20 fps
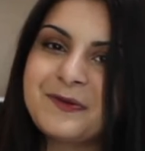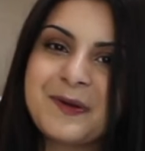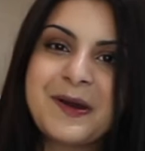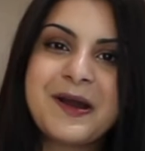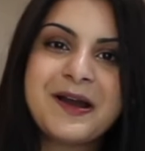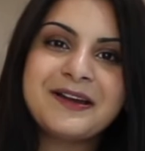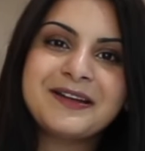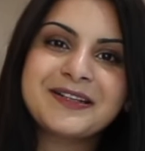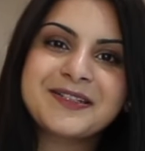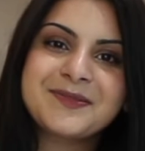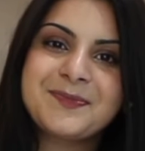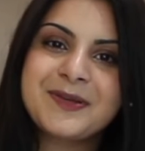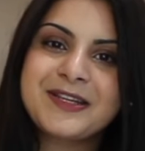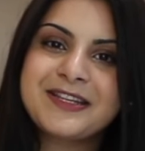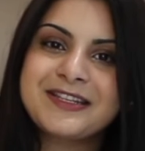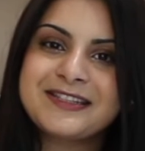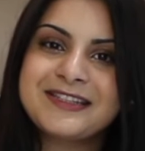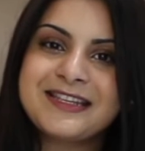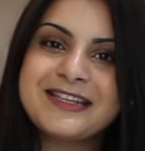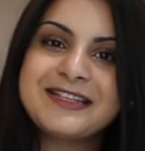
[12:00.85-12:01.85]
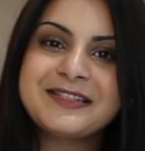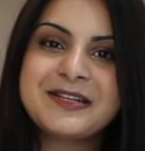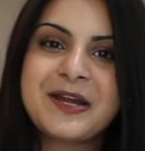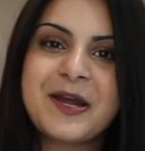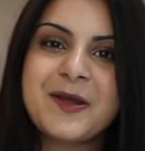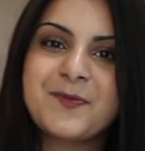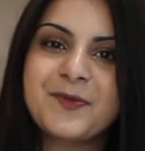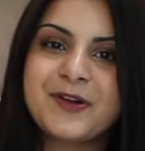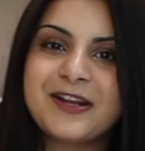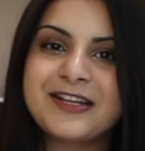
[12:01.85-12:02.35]
worked, because this
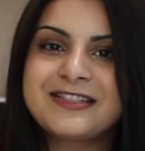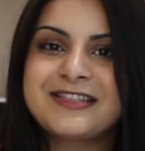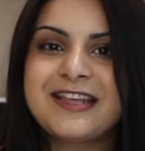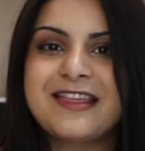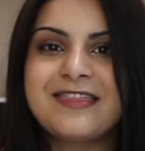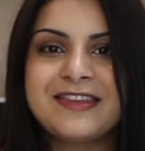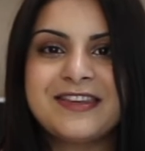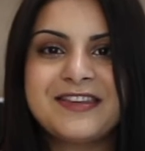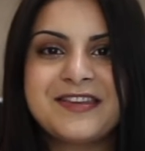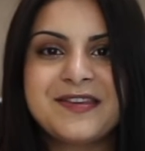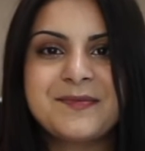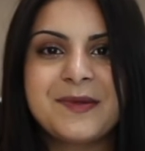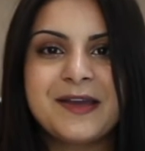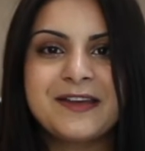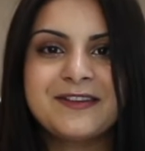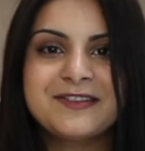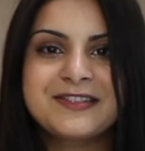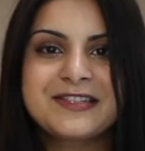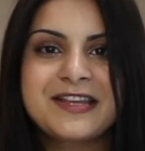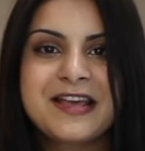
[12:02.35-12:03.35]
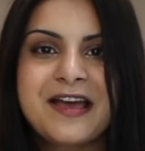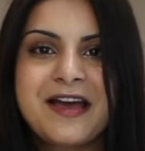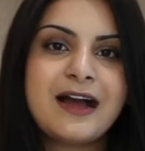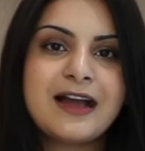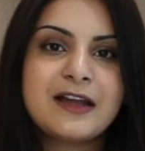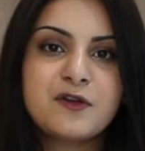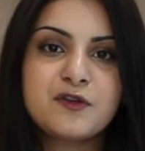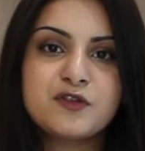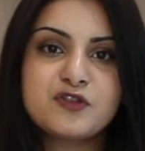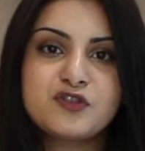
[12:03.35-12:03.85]
time when I sent the emails,
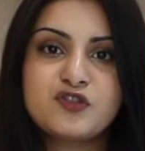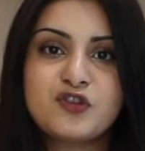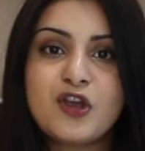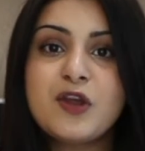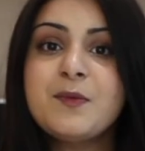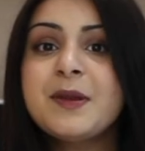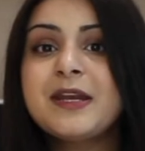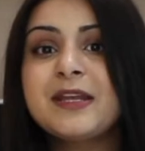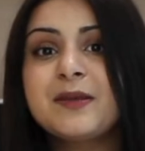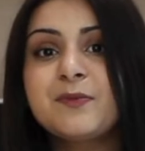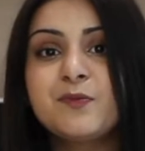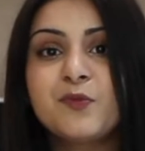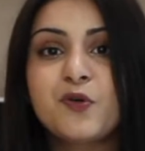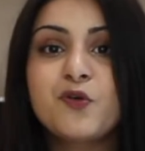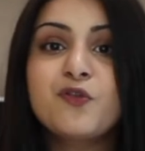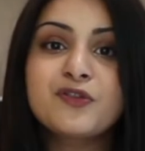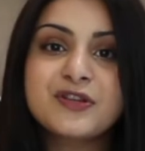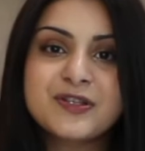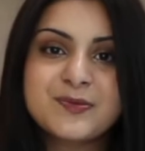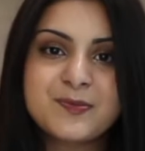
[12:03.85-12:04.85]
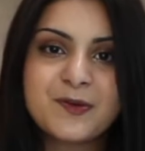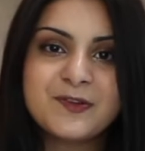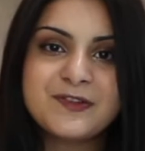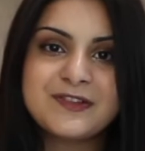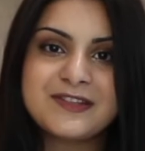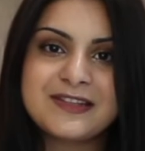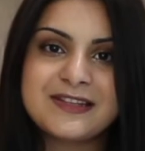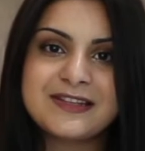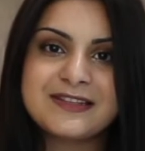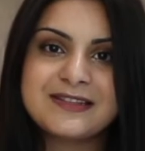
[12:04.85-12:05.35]
I got so many more
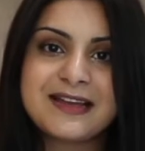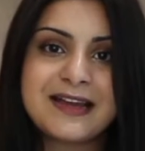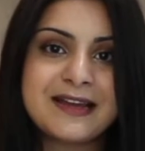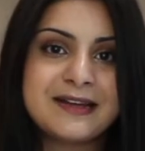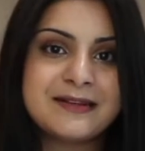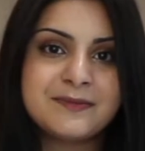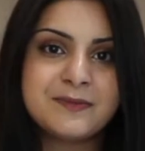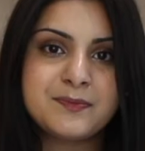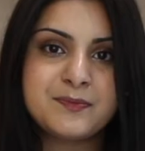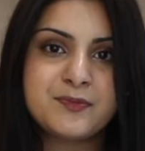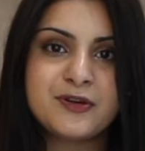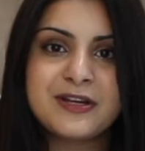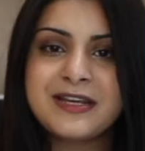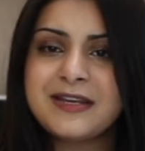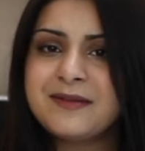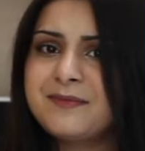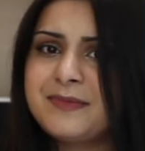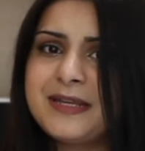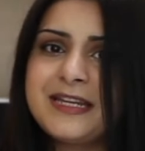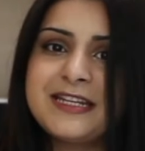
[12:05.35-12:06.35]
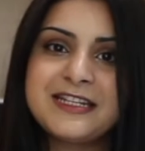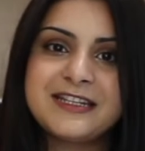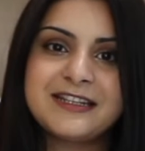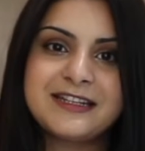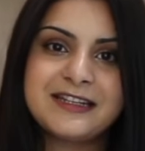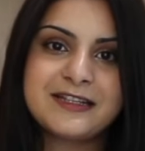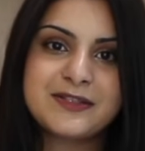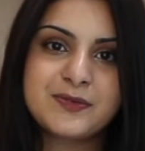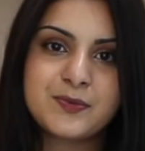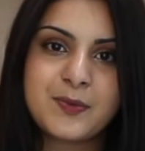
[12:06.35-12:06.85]
responses, and pretty
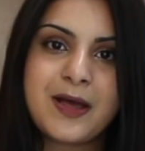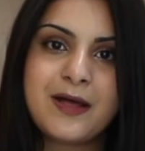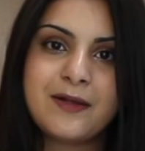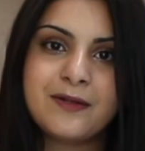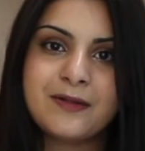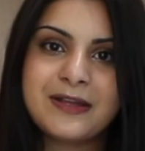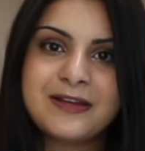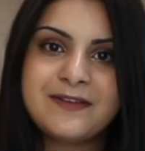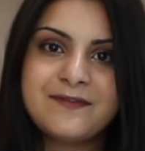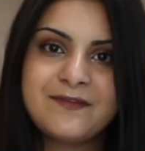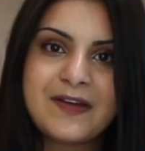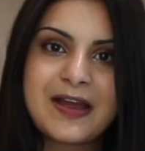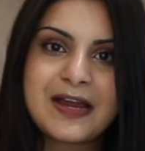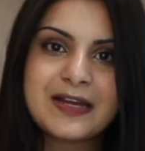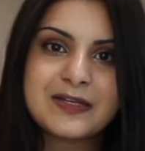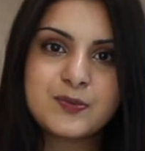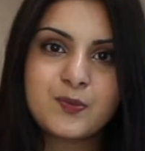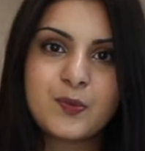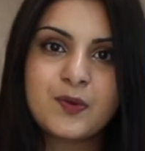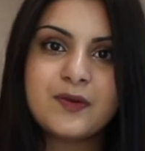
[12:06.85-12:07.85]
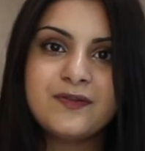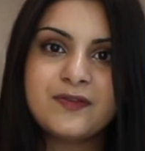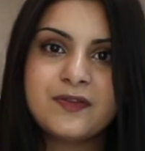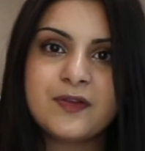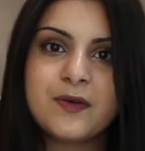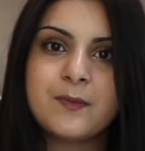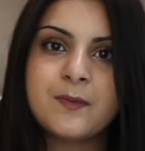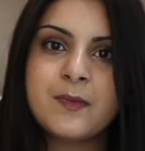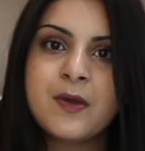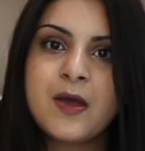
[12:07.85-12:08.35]
immediately as well. In fact, one of
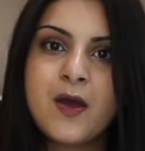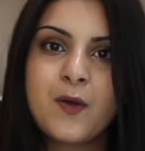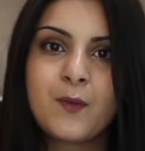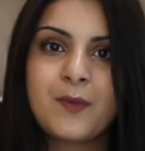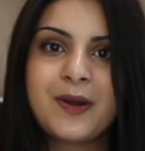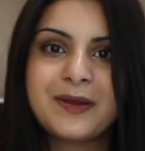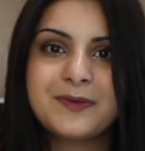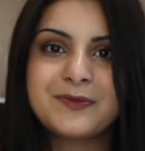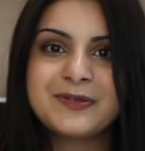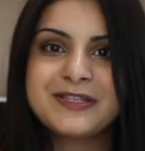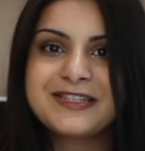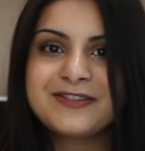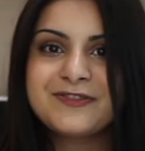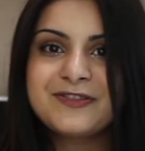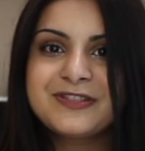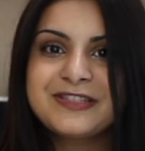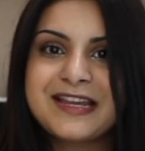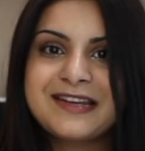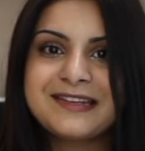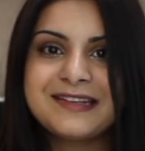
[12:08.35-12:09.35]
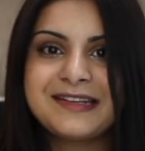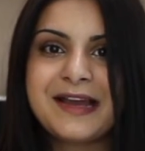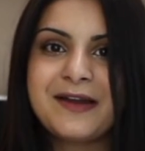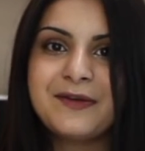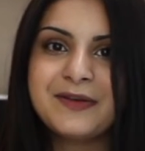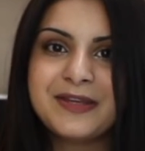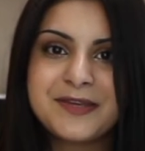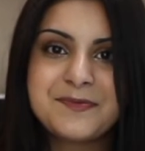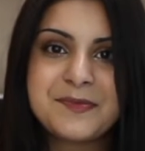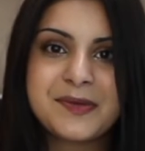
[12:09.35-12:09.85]
them, while I was still sending
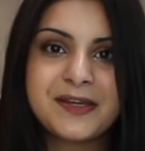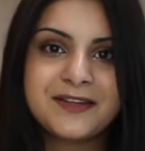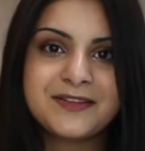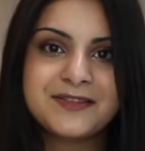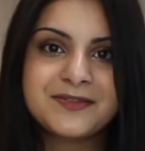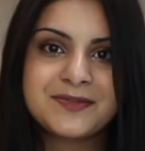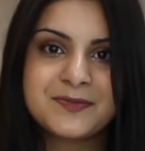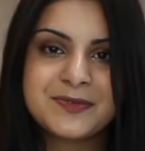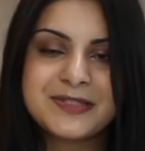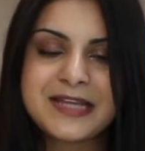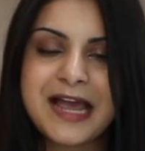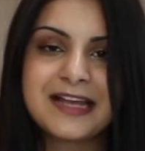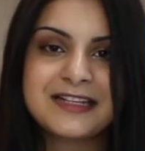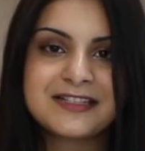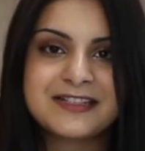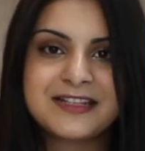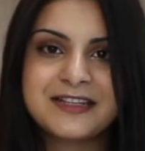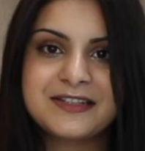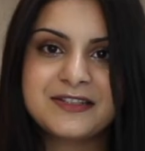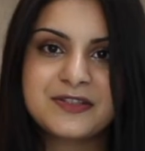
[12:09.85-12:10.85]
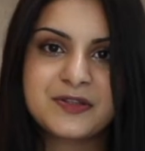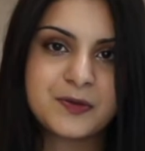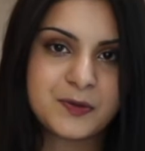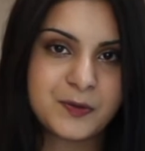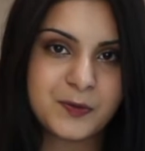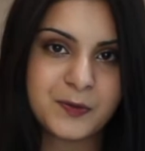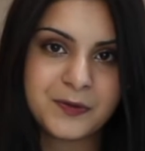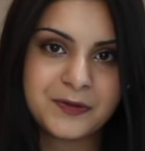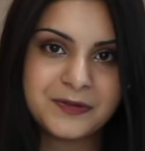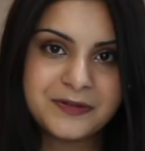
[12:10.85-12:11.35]
out emails, was asking to
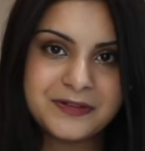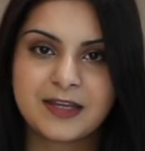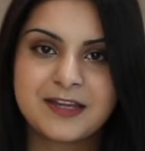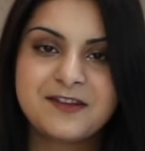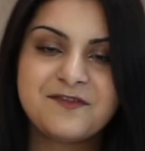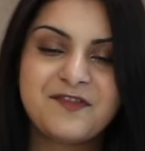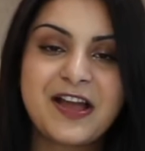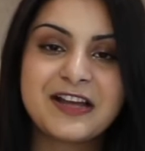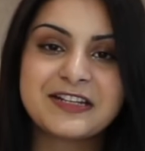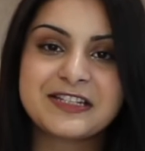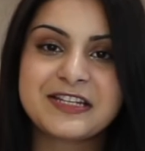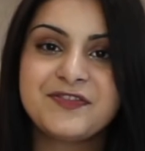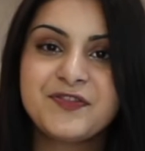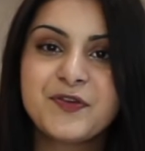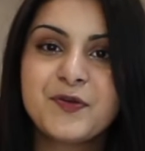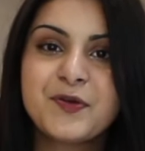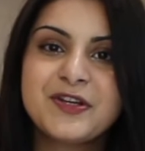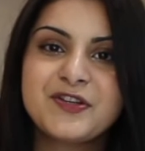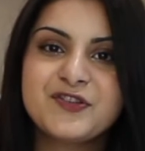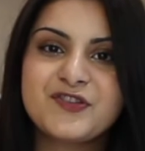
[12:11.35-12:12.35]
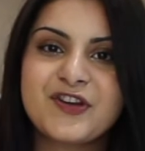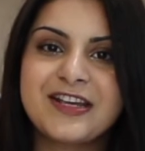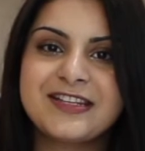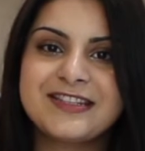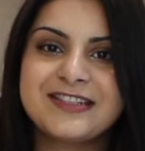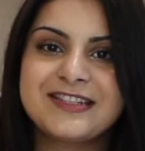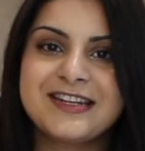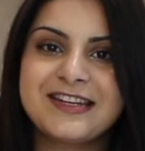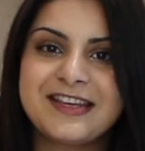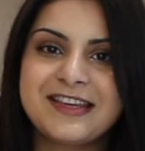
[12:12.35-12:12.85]
call. In fact, if you're
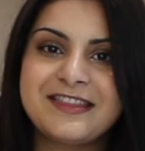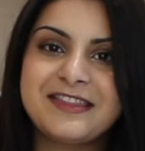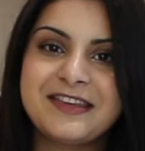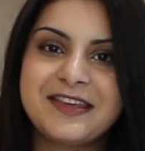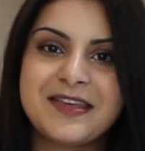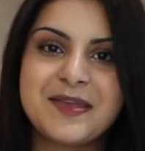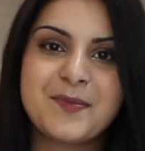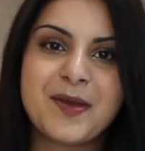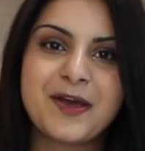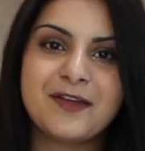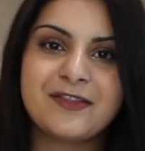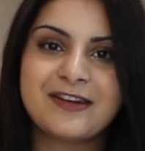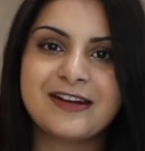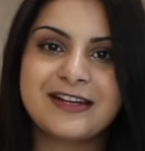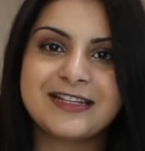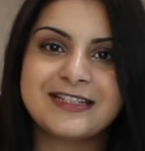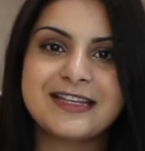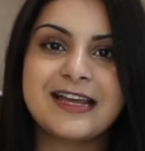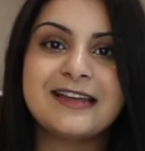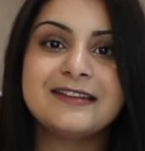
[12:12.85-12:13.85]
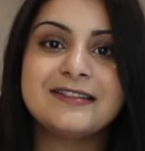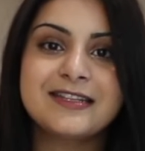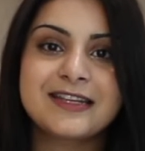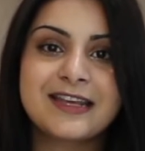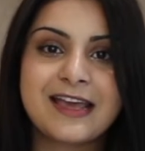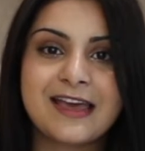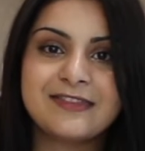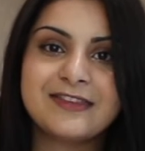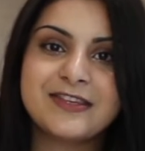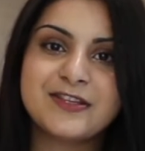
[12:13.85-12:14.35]
interested in the email that I sent to
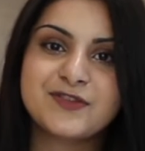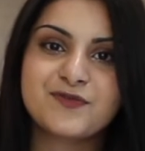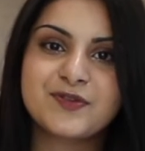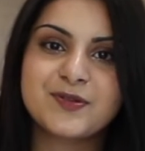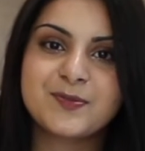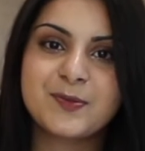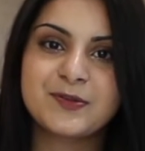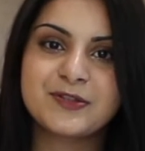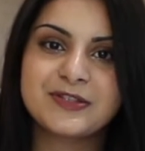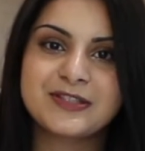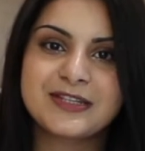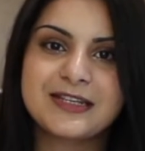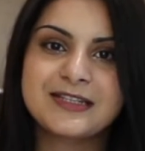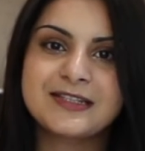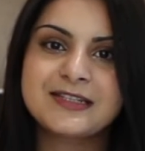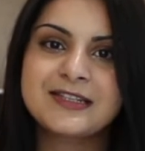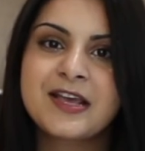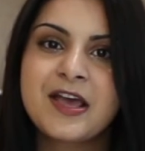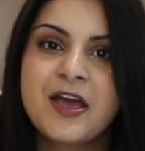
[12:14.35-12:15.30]
get these responses,